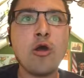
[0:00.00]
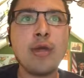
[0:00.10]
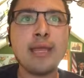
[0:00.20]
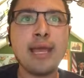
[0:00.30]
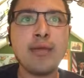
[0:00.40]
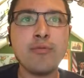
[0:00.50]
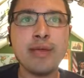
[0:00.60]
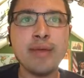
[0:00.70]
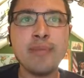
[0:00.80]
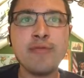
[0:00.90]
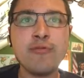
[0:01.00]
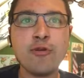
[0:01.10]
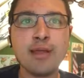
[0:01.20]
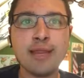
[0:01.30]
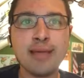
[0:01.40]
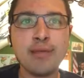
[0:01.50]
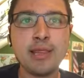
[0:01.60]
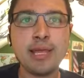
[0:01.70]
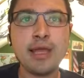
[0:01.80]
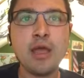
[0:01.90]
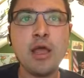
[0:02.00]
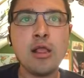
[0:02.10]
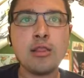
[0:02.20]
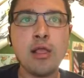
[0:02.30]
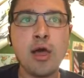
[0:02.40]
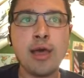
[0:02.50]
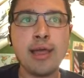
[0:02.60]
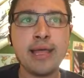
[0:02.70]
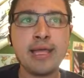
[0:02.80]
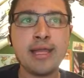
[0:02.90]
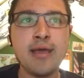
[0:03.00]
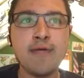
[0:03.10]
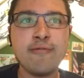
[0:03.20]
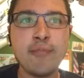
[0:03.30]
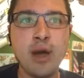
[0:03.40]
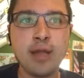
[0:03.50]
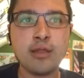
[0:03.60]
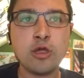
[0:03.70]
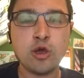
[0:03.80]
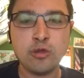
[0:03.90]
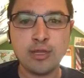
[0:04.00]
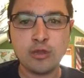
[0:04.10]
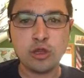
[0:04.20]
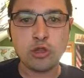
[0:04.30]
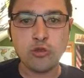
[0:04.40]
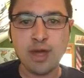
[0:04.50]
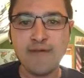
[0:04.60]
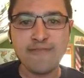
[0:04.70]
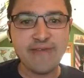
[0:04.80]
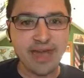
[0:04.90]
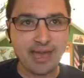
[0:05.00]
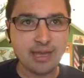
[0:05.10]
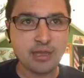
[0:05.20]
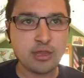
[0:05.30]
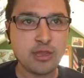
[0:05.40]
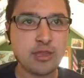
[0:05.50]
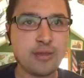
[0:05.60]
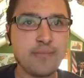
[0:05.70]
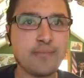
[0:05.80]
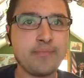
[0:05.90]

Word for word: on a week before labeling law in Vermont goes into effect.